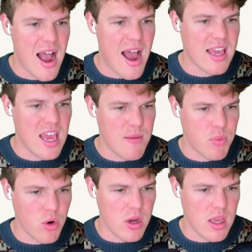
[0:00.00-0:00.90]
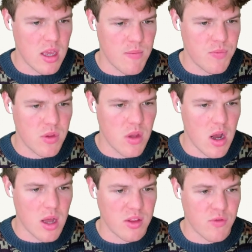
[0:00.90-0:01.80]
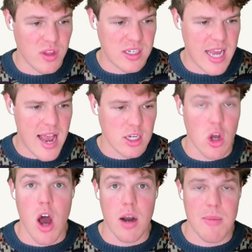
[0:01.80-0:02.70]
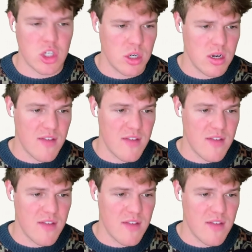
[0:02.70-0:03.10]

I can't put in uh, for the tags automation.